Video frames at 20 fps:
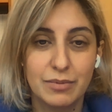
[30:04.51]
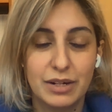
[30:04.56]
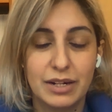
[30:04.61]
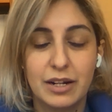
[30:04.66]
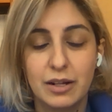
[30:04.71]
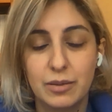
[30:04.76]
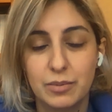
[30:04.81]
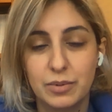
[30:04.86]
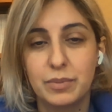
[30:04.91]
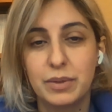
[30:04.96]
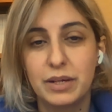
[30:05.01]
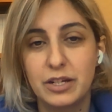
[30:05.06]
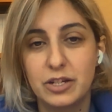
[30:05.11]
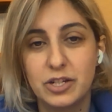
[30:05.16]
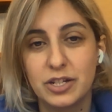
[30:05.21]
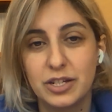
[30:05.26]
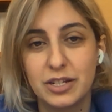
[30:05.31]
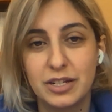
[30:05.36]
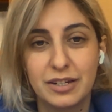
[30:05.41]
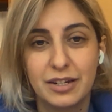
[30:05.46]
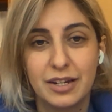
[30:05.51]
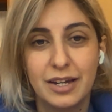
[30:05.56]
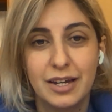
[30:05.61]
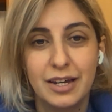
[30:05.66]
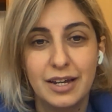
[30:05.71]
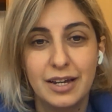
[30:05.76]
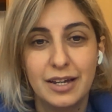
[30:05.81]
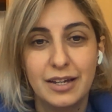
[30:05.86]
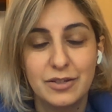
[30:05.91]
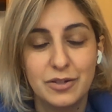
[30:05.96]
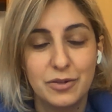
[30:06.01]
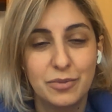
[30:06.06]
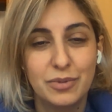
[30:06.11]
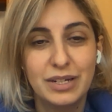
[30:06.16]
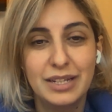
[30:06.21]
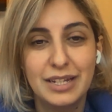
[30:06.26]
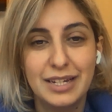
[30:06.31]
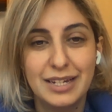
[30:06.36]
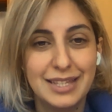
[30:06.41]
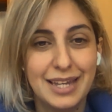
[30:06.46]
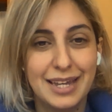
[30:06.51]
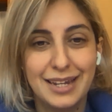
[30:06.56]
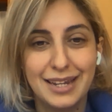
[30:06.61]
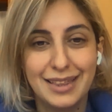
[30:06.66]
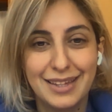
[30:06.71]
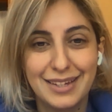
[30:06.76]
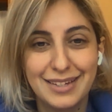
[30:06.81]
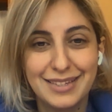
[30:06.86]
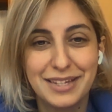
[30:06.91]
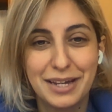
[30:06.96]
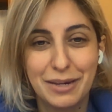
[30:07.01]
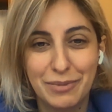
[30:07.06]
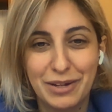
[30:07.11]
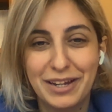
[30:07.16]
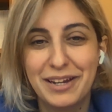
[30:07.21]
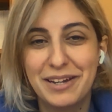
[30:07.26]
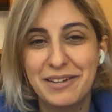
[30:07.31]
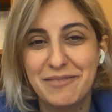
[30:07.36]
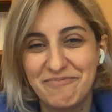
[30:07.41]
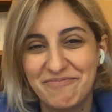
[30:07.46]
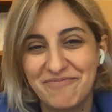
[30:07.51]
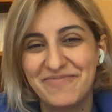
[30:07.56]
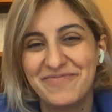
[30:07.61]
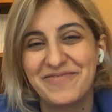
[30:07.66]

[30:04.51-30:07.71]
that might help a patient. So really exciting things coming up.